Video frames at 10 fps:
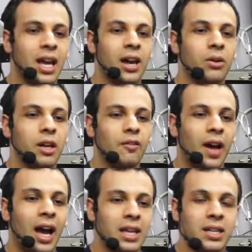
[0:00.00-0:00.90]
Now,
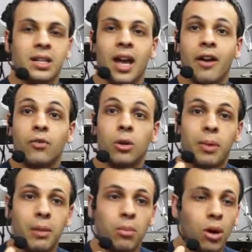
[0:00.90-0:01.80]
if I didn't have
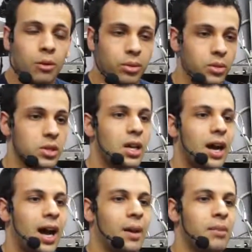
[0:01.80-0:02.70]
all my marbles,
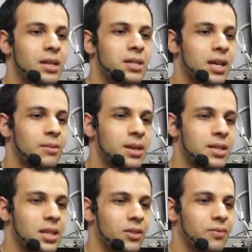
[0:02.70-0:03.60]
I may say to
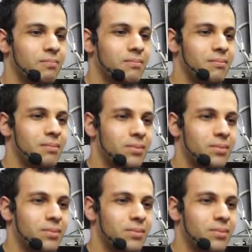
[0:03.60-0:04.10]
myself,